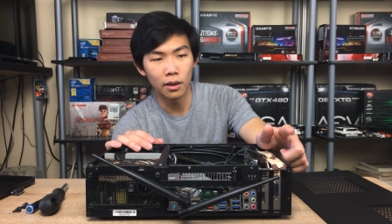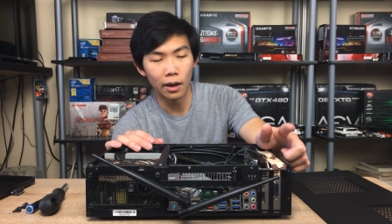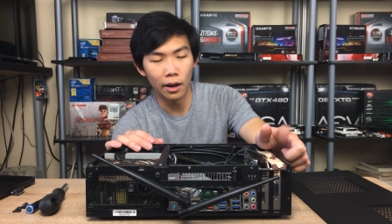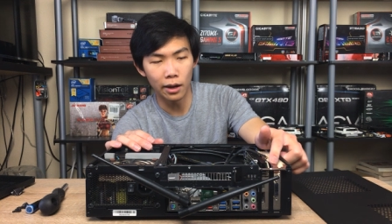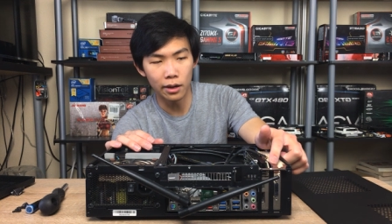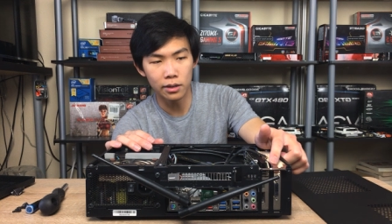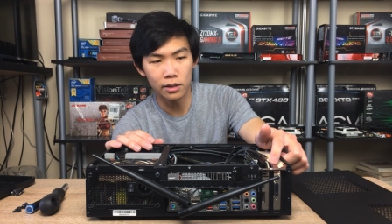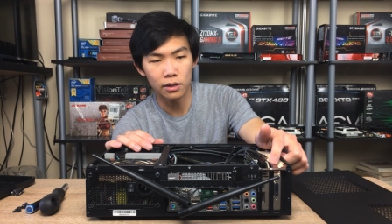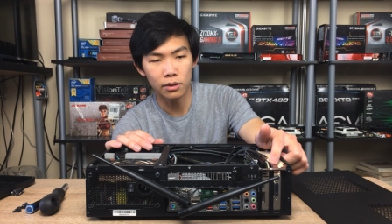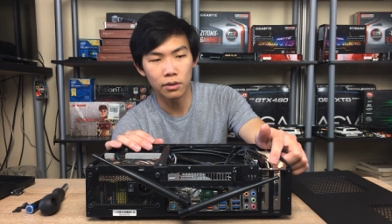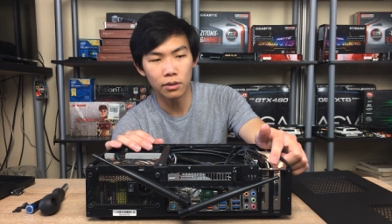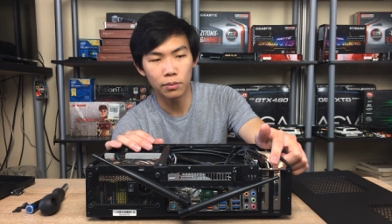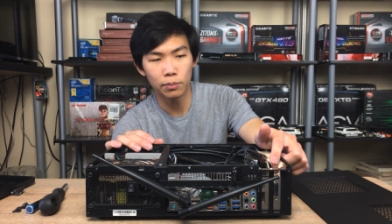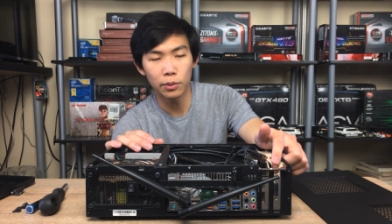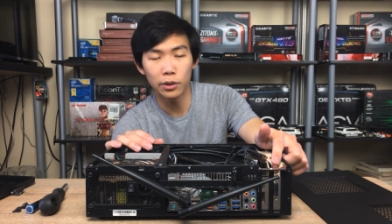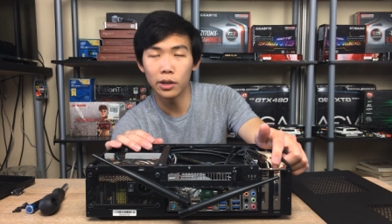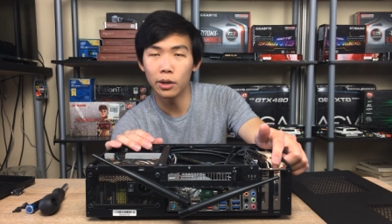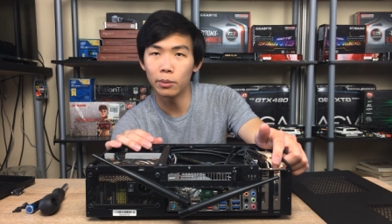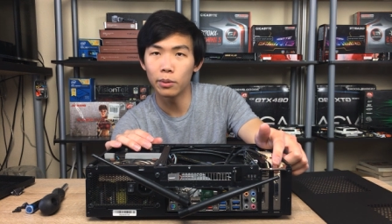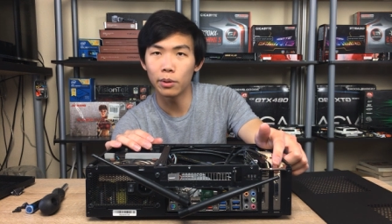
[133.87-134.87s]
eight
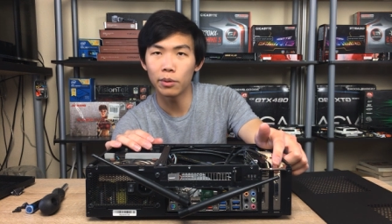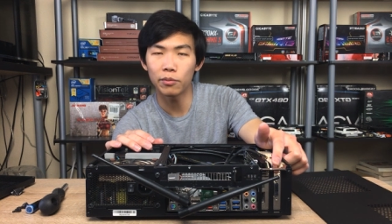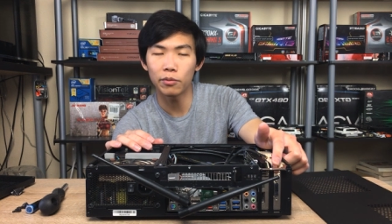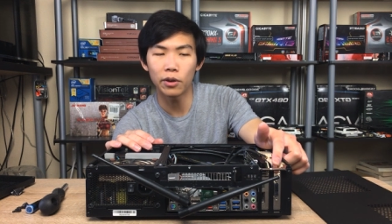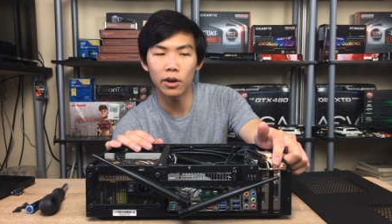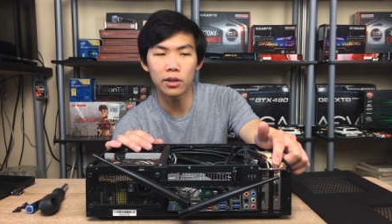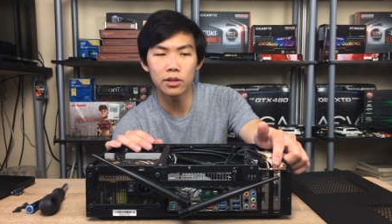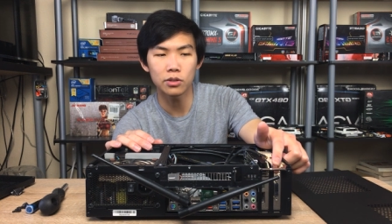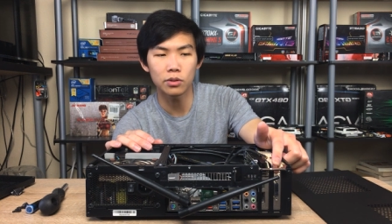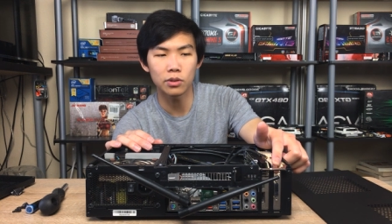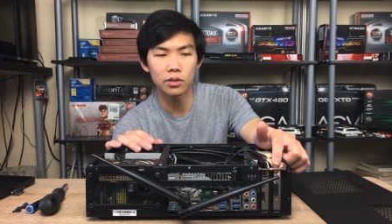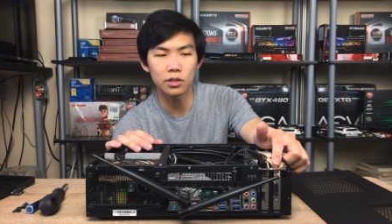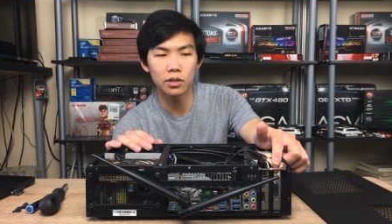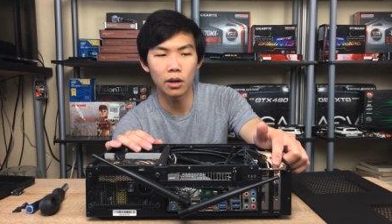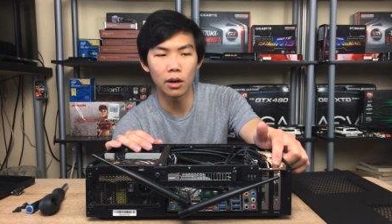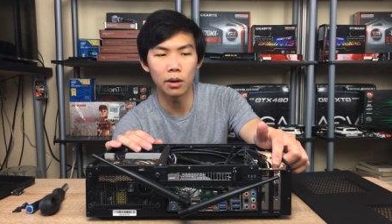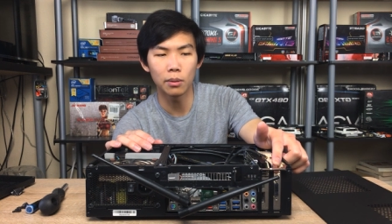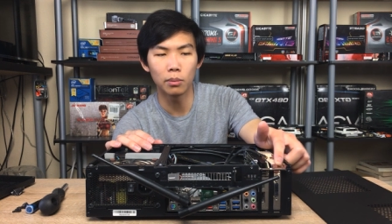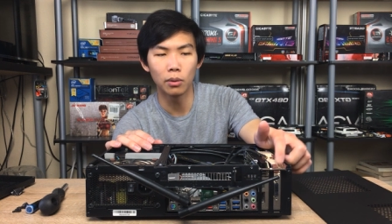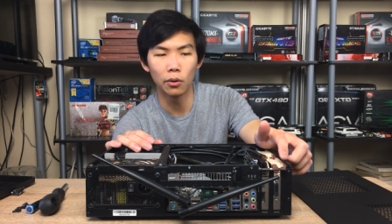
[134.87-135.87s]
P W M fans on the
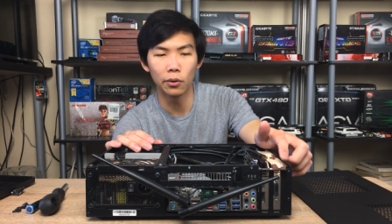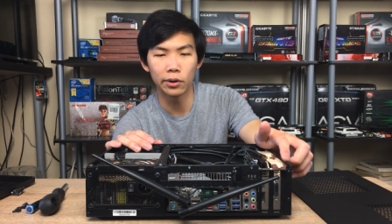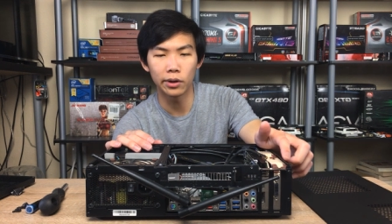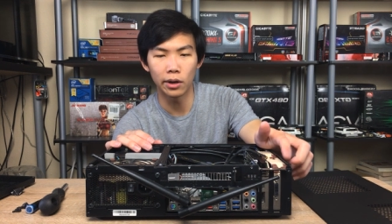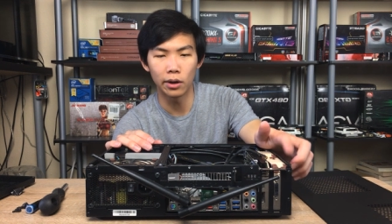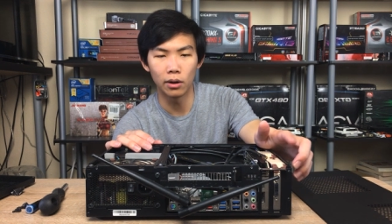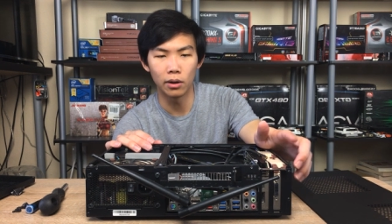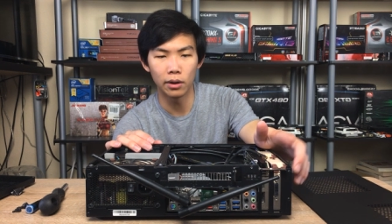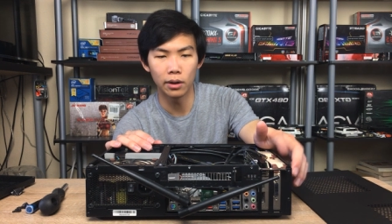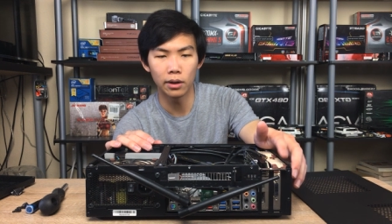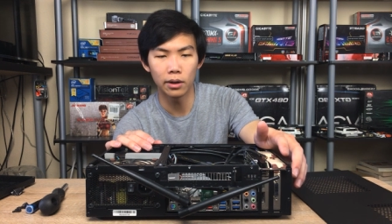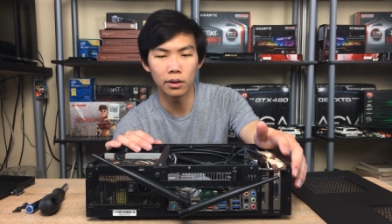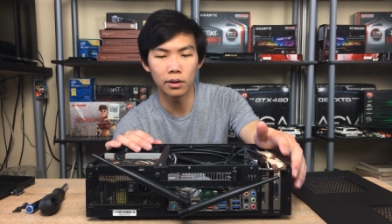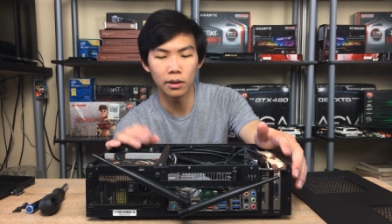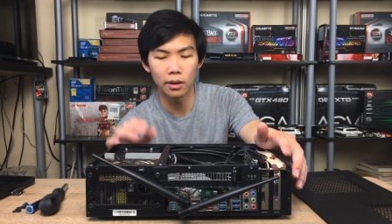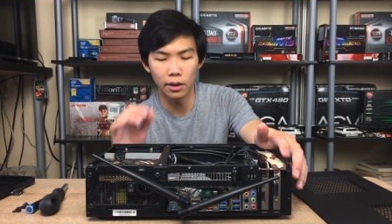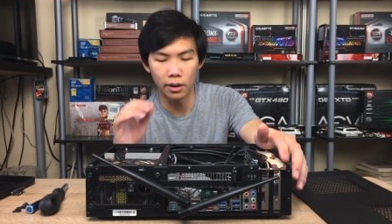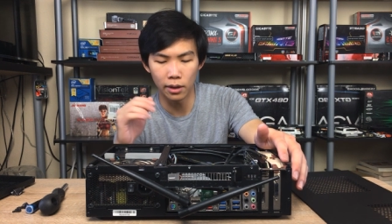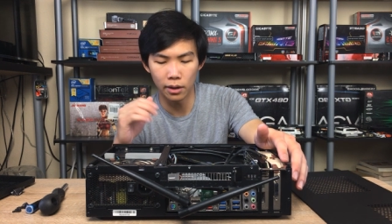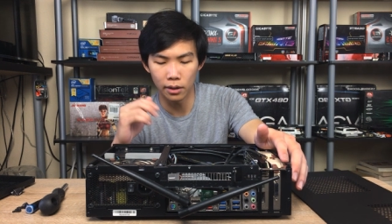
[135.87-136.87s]
side blowing air in,
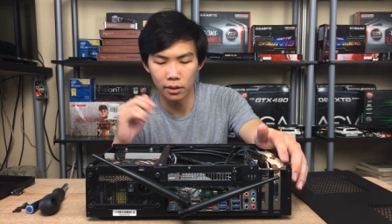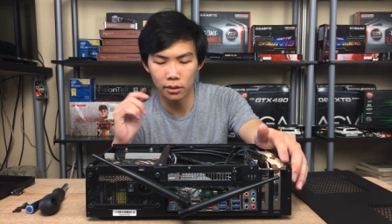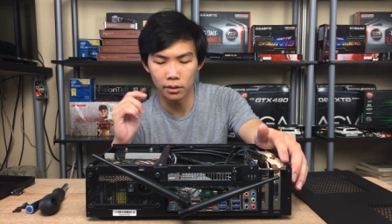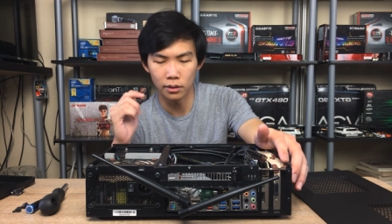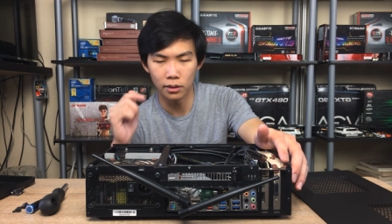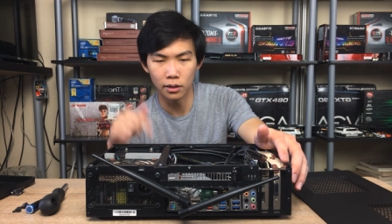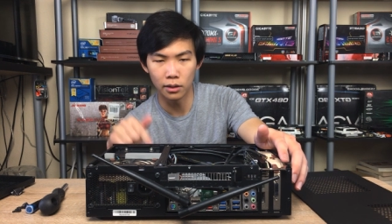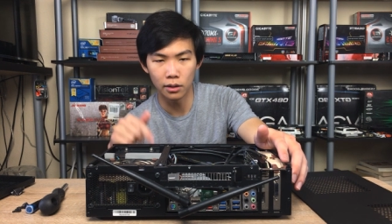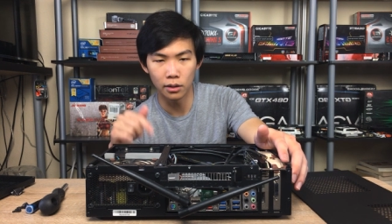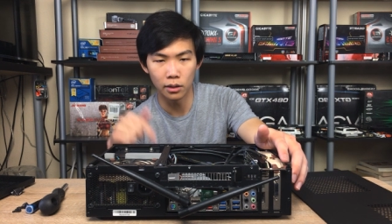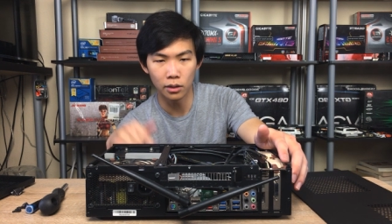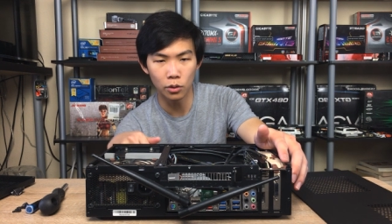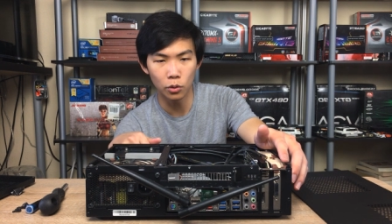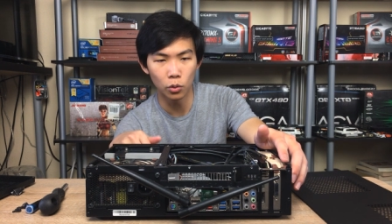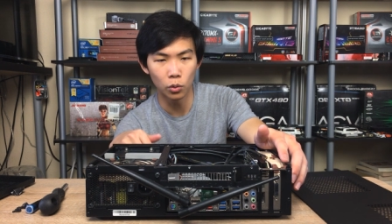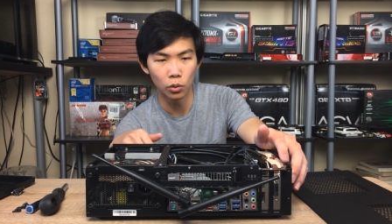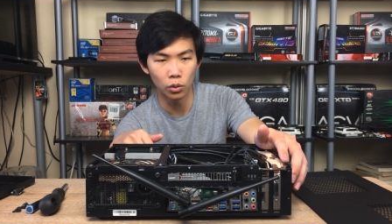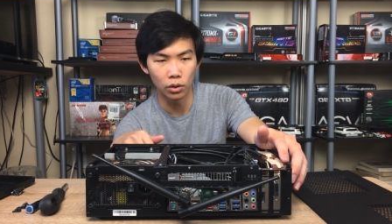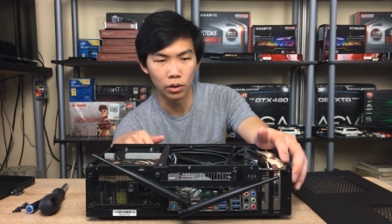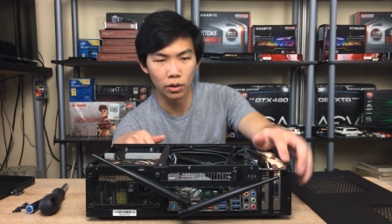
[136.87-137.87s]
and the
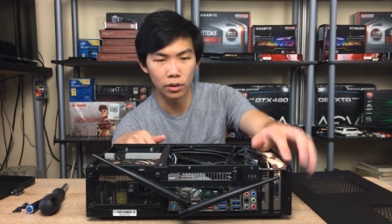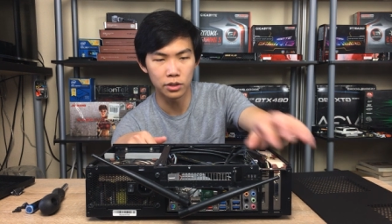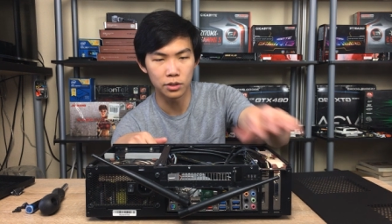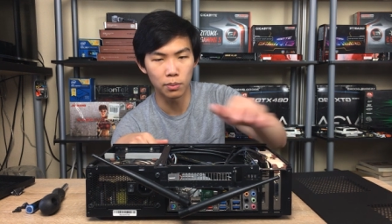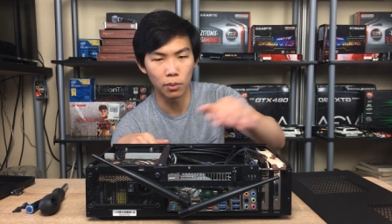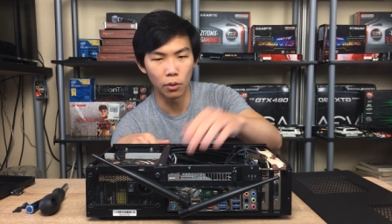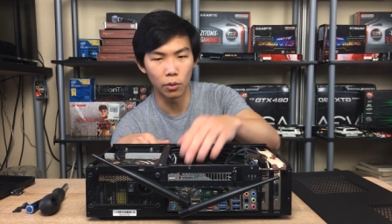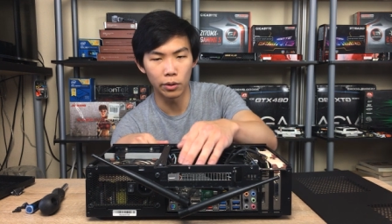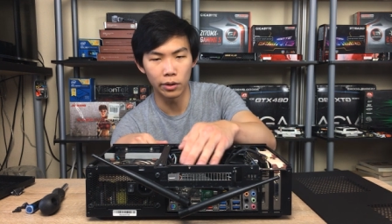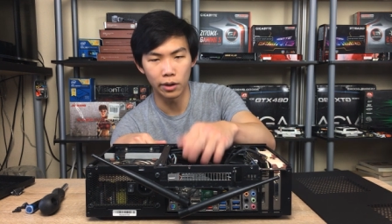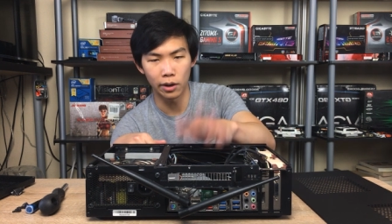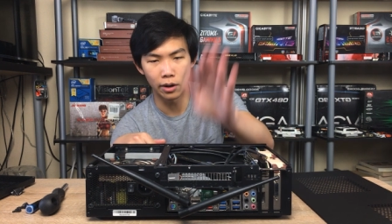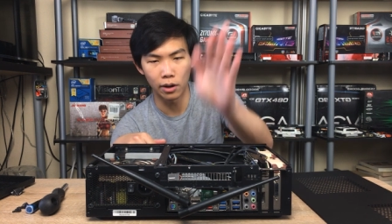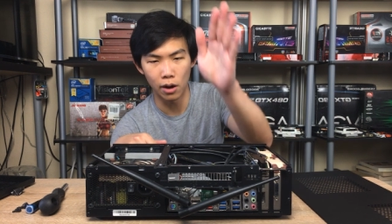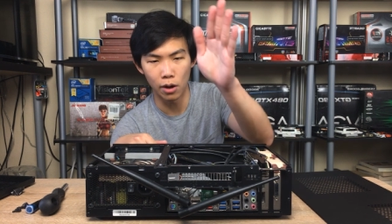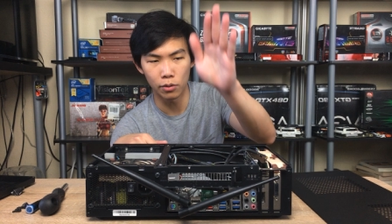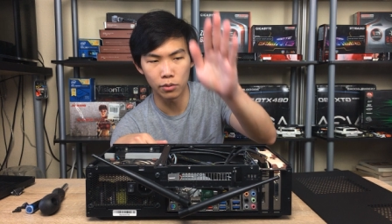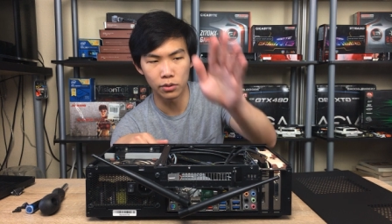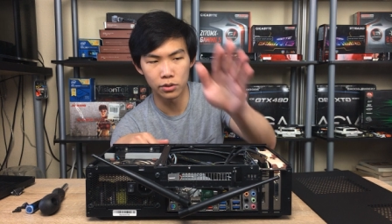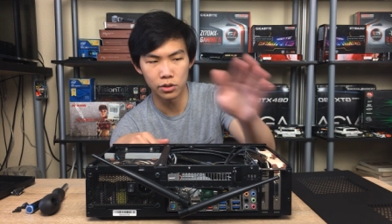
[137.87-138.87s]
cooler is blowing
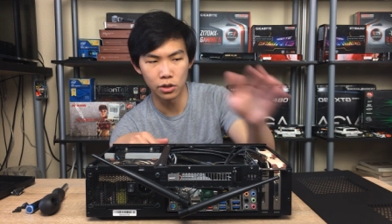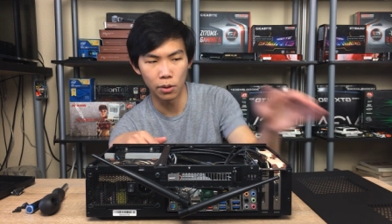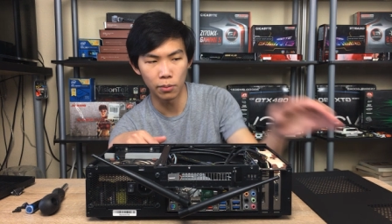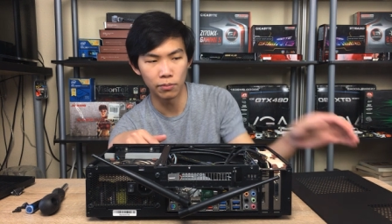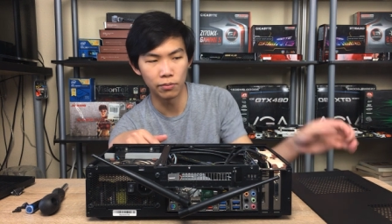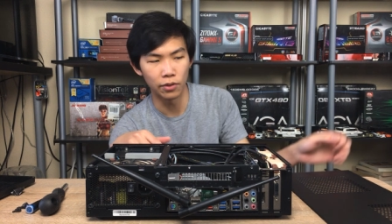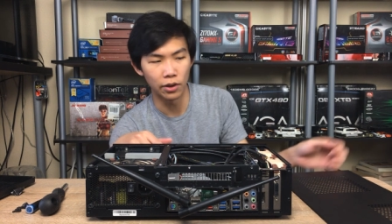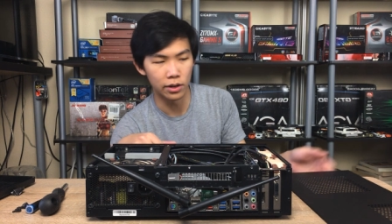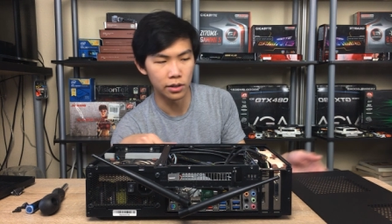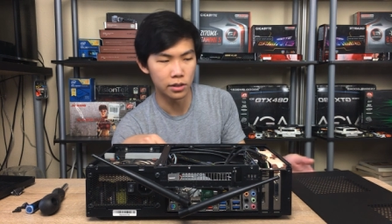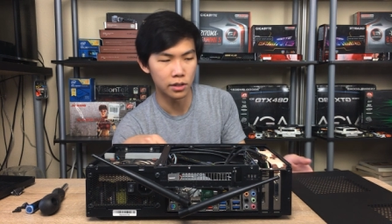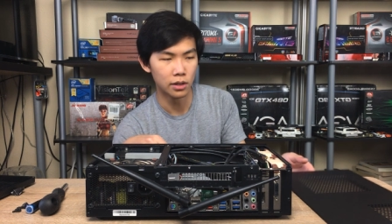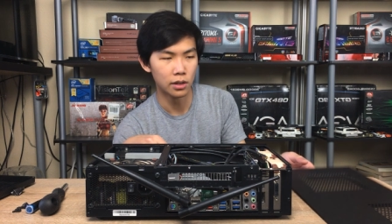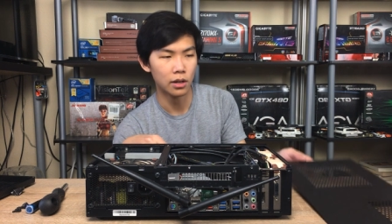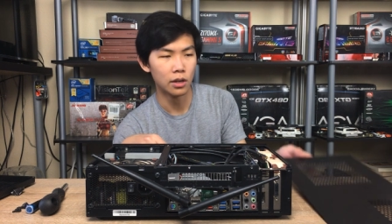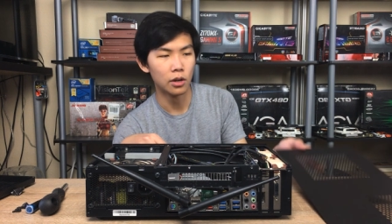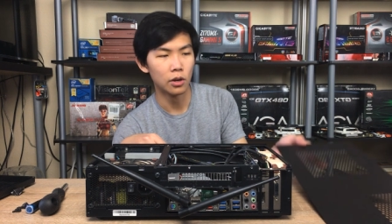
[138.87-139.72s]
air out the top vent